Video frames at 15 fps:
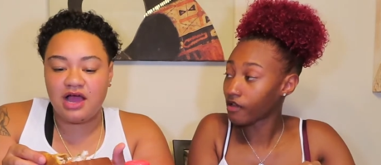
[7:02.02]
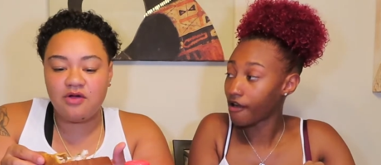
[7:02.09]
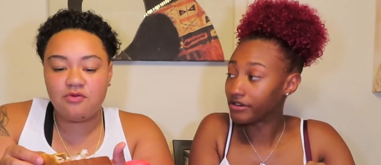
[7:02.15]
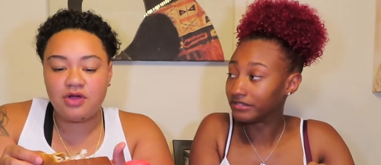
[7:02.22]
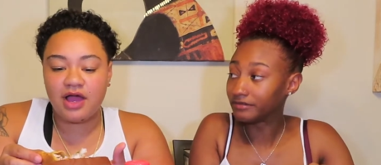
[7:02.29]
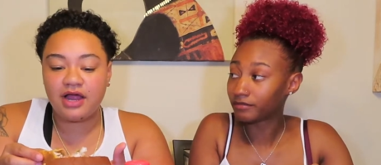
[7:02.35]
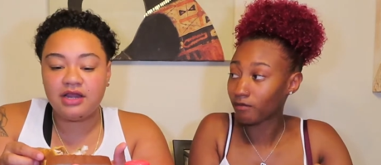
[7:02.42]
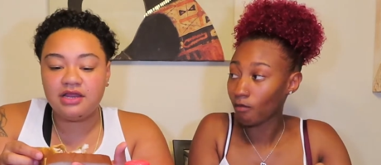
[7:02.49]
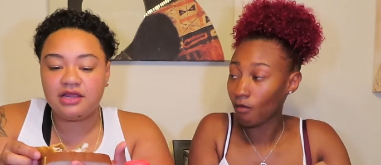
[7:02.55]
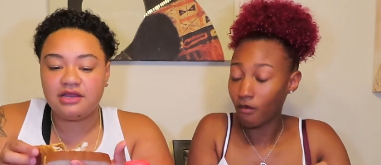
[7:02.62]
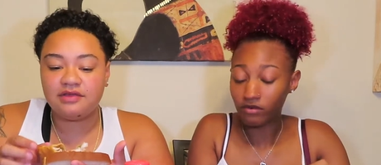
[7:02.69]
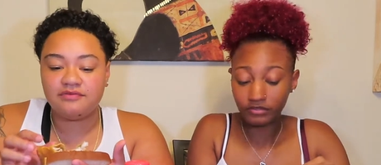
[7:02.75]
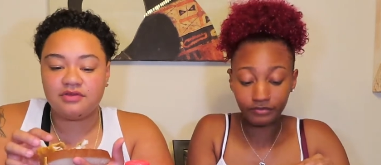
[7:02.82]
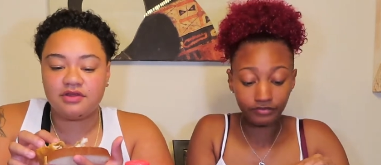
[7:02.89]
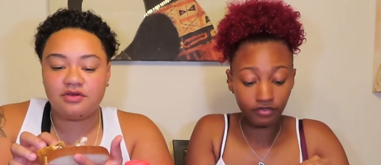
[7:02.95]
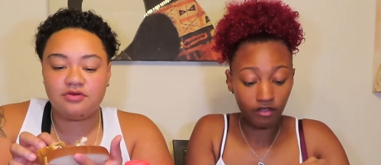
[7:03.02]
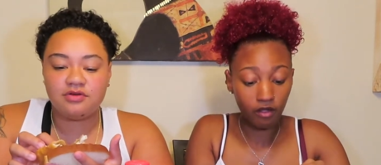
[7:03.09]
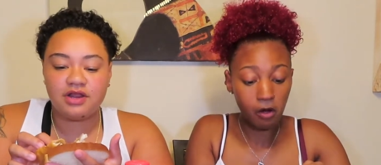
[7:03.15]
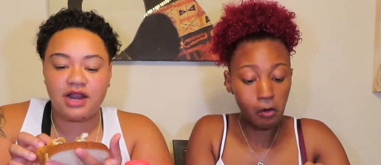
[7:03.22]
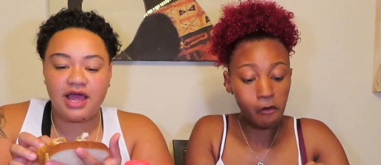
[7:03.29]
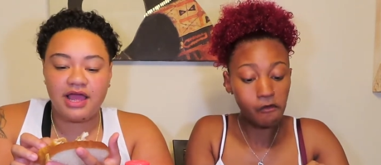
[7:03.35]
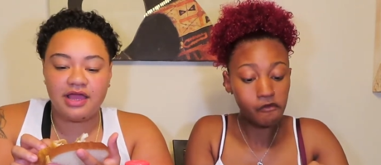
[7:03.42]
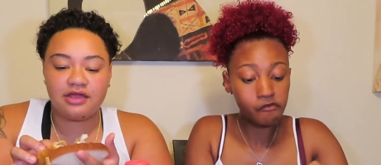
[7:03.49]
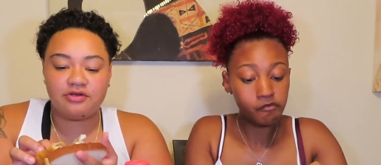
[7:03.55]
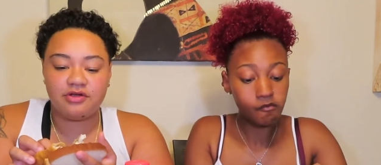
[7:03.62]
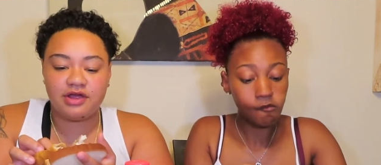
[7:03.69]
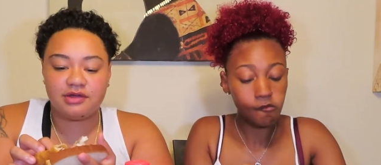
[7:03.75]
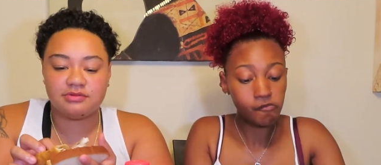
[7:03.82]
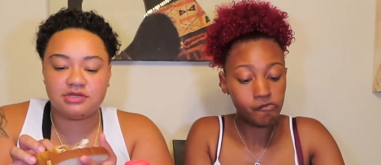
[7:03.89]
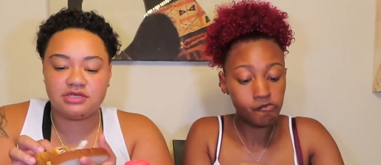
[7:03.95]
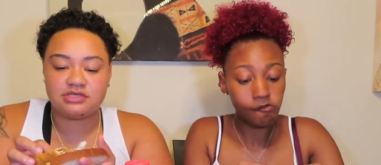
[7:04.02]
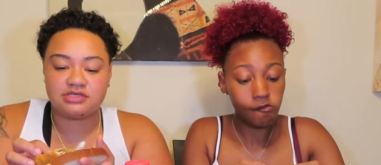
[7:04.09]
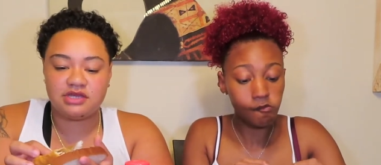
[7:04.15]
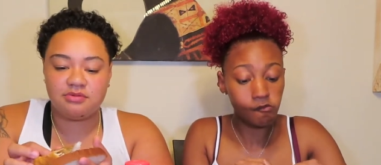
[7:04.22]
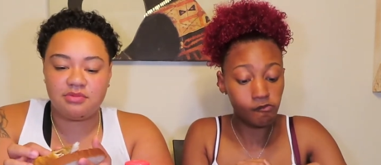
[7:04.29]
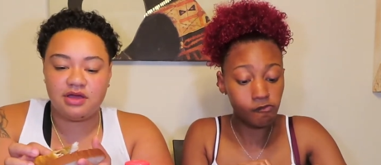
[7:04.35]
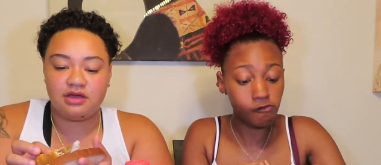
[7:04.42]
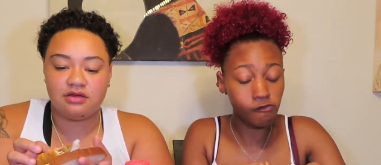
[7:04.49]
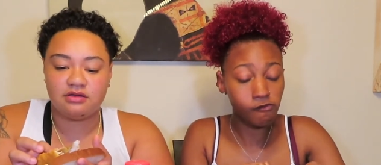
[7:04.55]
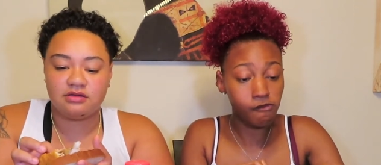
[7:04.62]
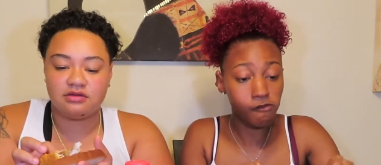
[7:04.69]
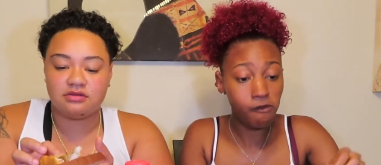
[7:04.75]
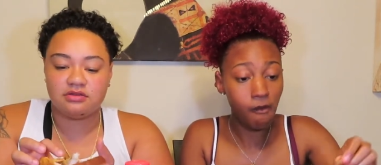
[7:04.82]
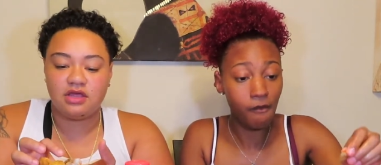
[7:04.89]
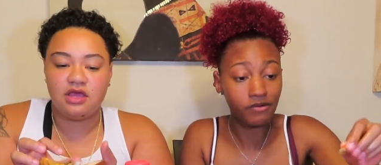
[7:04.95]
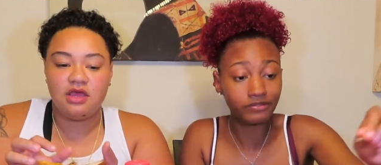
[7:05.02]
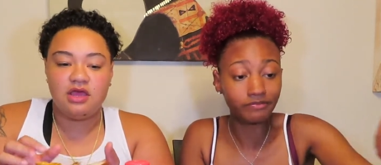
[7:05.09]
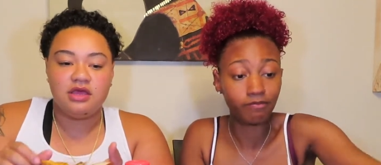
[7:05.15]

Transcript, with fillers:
Speaker 1: I, I didn't even know that I had crab legs at mm-hmm. my um.